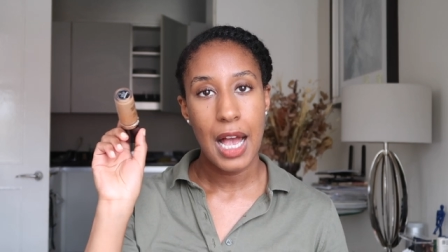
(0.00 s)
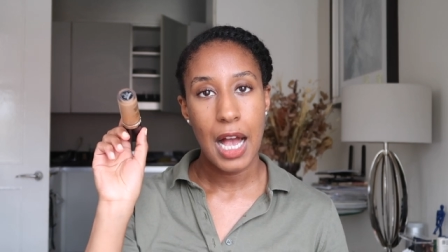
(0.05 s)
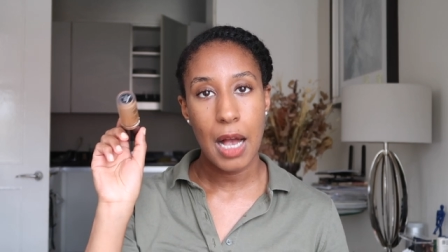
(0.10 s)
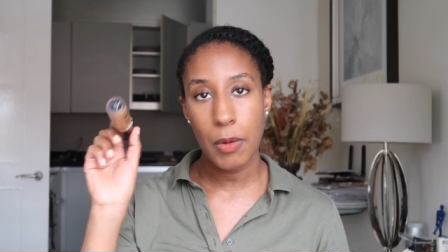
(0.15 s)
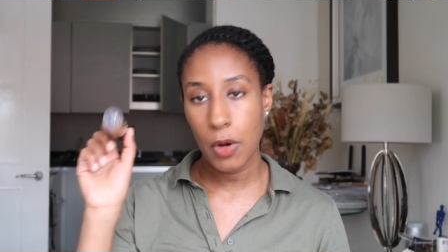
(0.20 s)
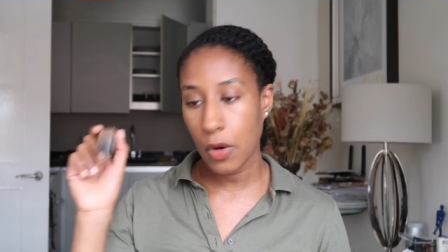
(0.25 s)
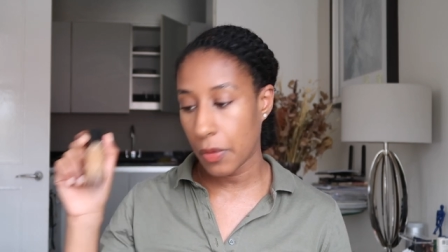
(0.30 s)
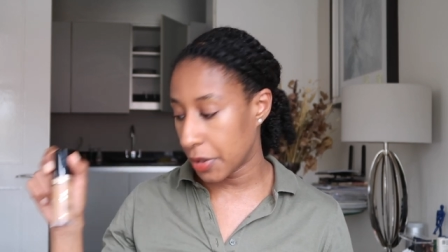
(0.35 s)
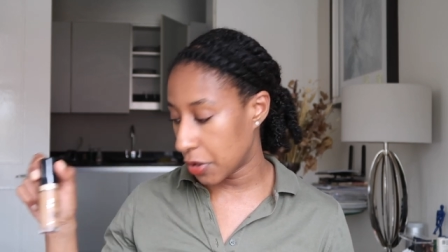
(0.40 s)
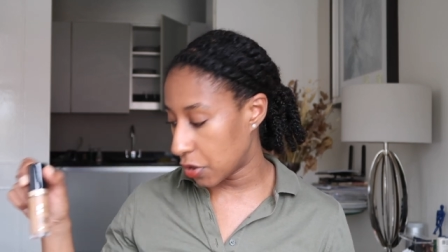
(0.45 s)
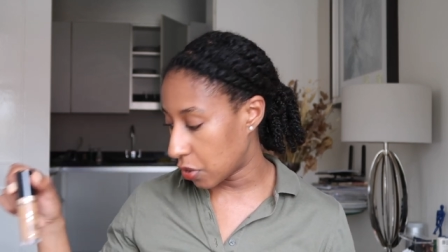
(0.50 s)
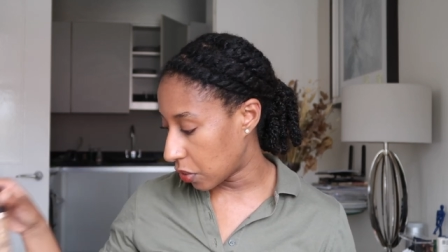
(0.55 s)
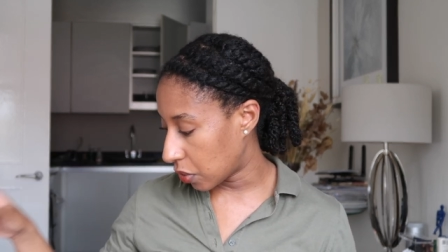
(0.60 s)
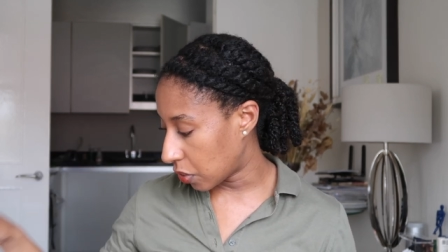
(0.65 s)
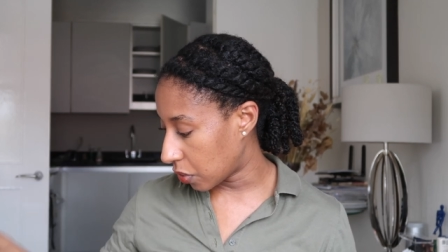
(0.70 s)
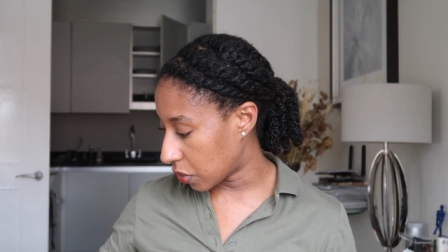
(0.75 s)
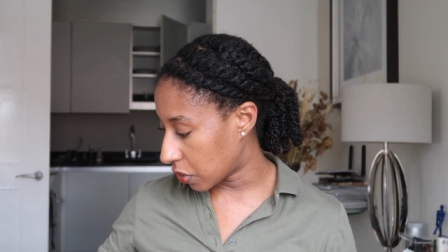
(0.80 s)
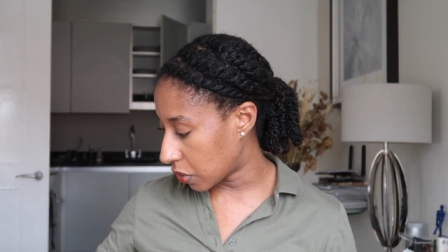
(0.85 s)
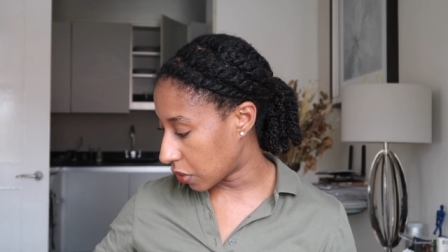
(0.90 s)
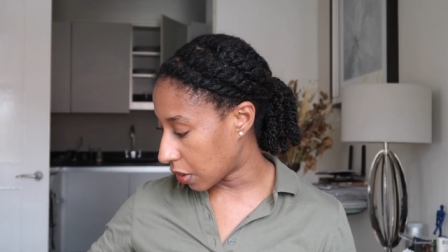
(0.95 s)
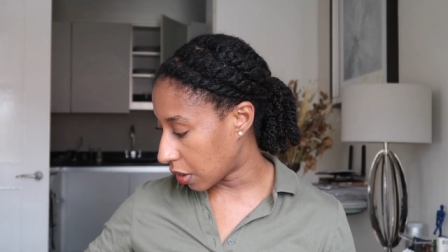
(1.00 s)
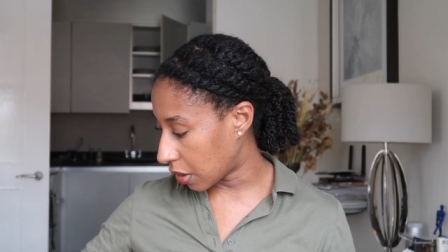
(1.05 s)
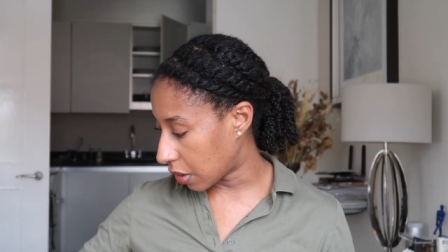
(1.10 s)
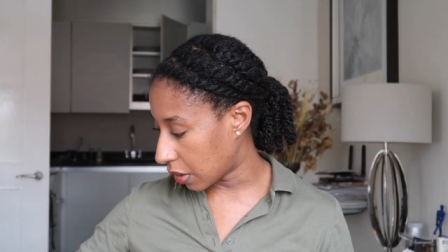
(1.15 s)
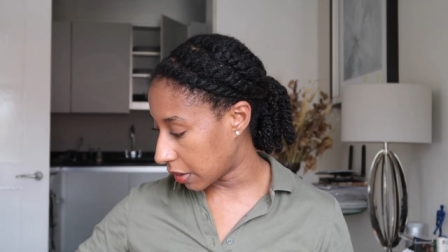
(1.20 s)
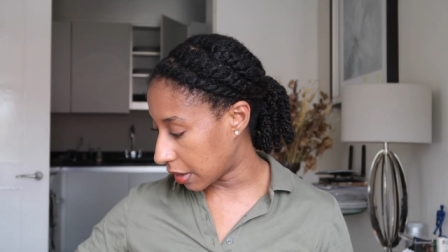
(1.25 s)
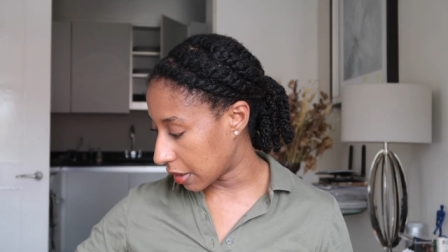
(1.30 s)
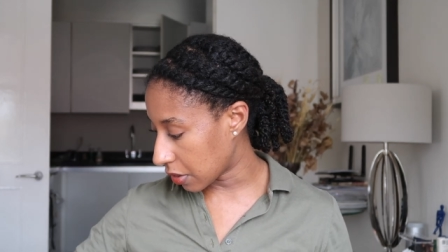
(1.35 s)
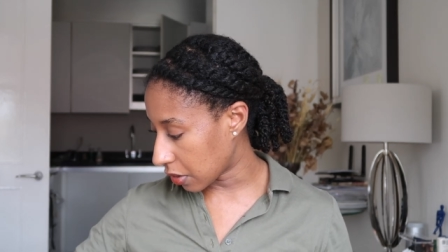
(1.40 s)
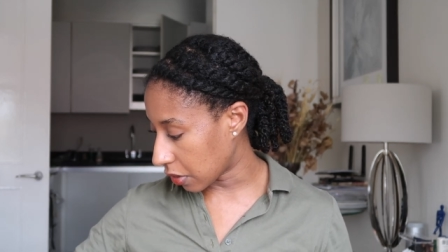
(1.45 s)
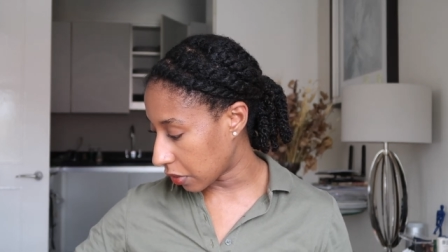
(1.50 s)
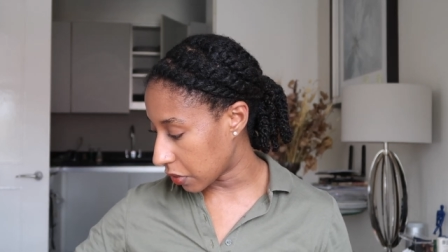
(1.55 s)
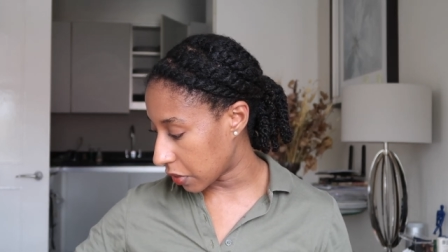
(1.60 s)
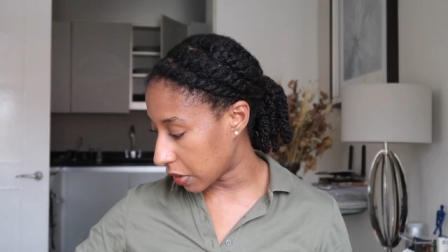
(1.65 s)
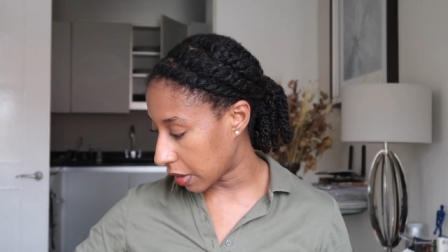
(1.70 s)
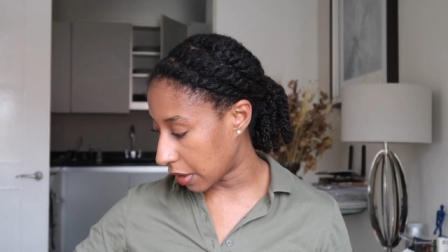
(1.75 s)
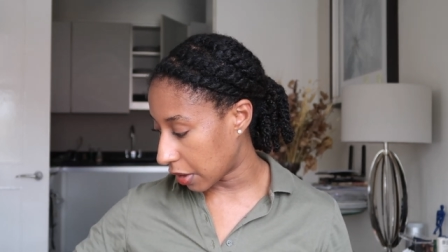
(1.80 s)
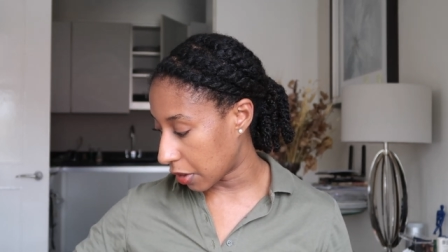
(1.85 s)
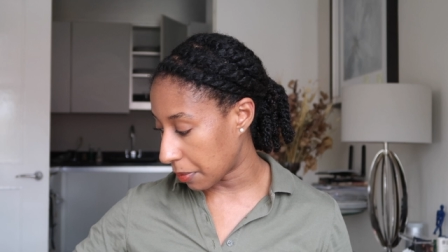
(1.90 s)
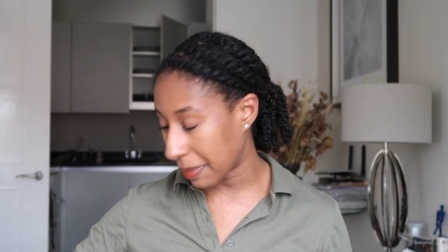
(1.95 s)
I'm going to use this
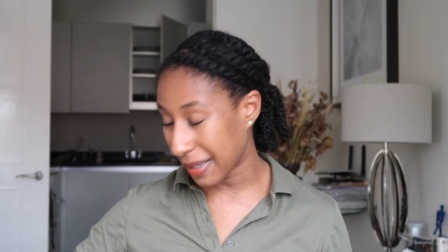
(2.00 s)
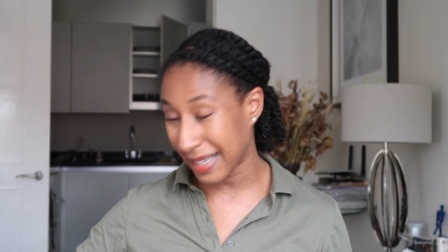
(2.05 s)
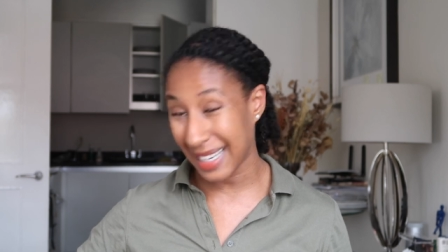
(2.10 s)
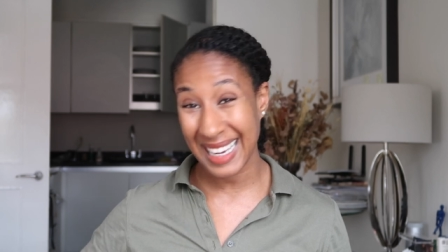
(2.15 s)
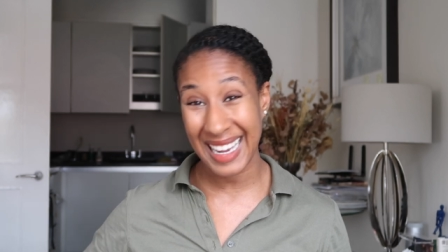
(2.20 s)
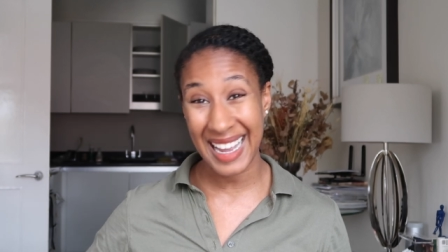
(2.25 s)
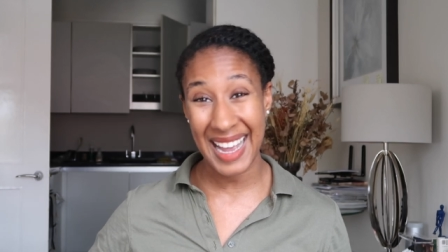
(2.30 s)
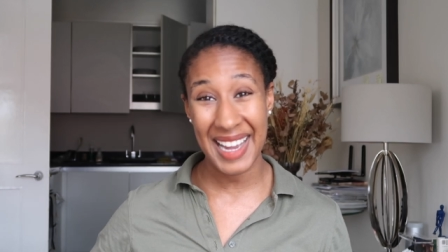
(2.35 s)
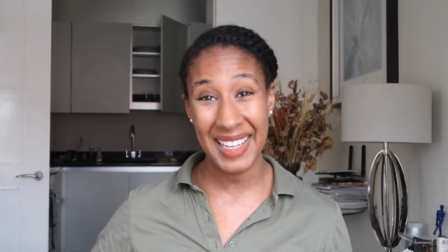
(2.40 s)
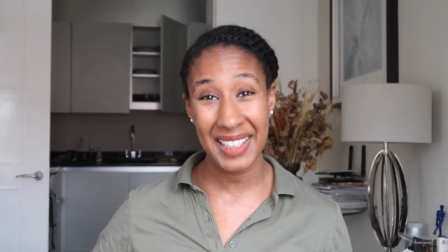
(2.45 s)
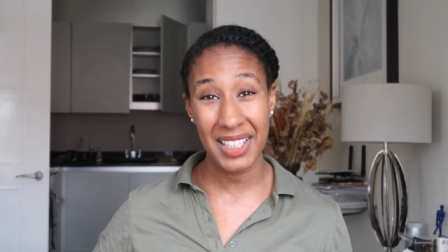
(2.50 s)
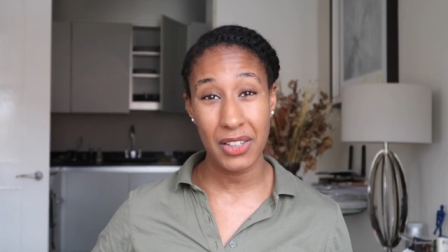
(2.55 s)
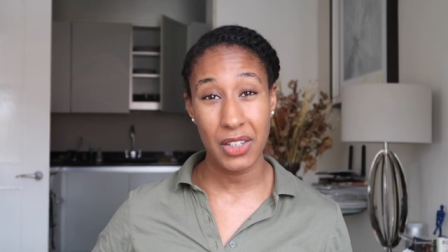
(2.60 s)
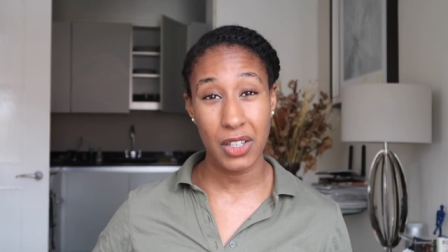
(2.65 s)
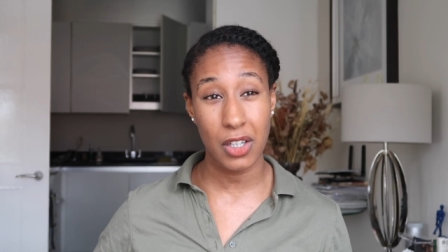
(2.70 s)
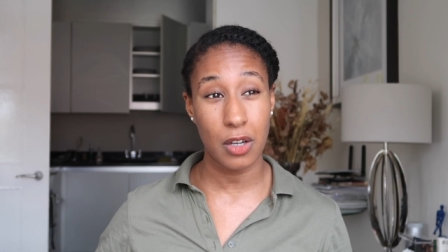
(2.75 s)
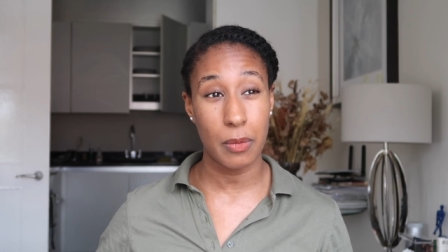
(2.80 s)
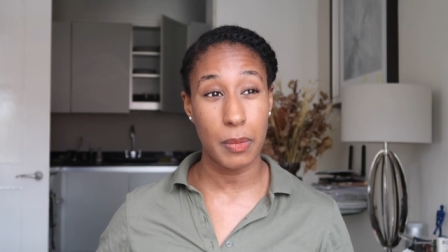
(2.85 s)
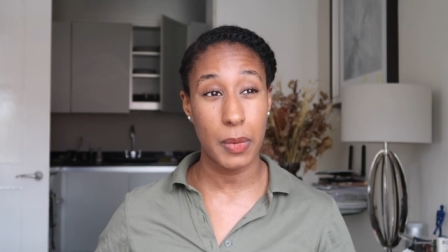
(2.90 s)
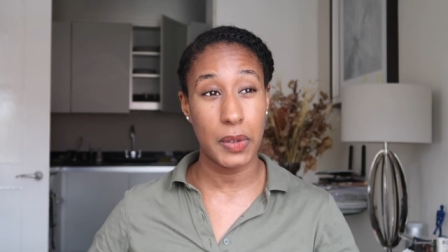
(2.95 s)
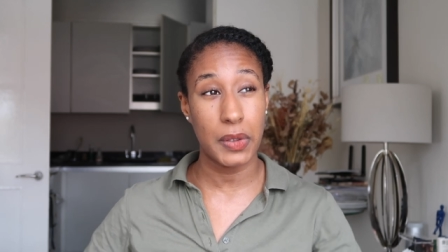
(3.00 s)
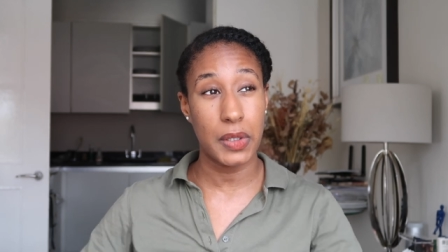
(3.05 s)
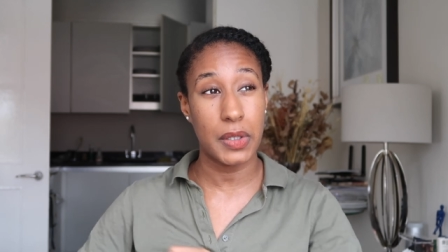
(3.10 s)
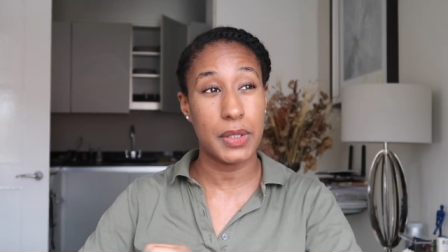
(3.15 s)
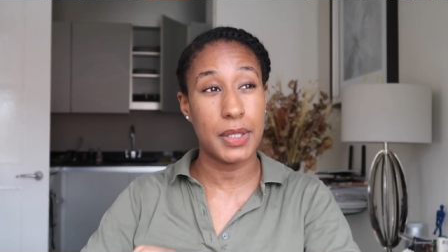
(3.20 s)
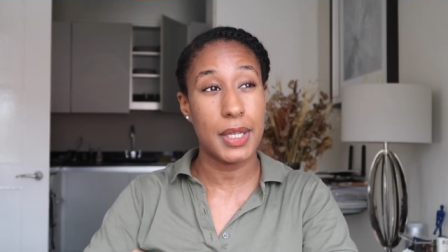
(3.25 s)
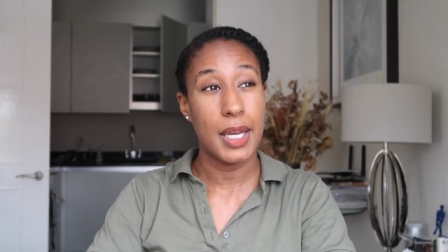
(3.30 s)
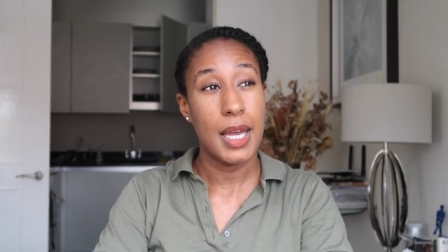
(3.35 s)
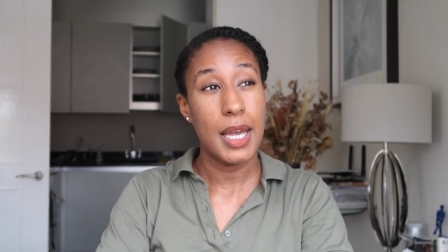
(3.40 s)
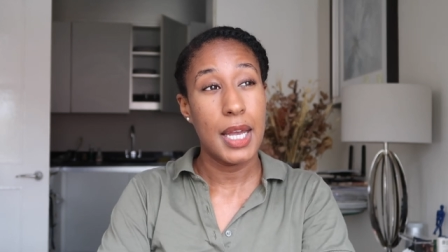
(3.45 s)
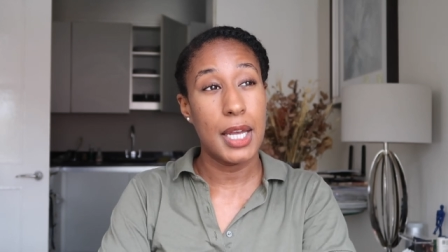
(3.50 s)
concealer. But I highly recommend it.